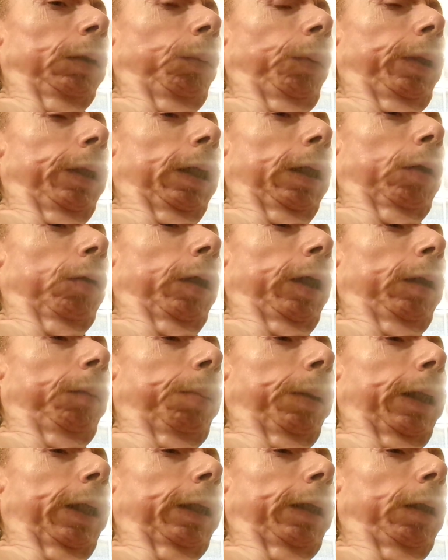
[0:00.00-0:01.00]
and we got Greg
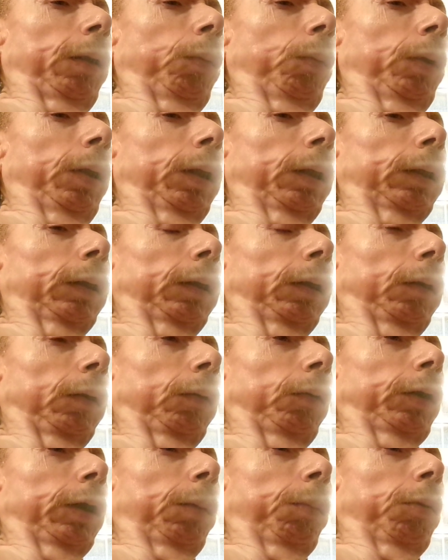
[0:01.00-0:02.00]
back here with us.
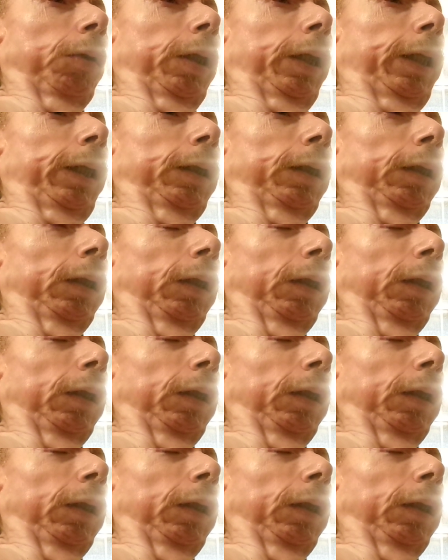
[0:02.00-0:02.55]
What's up, Greg?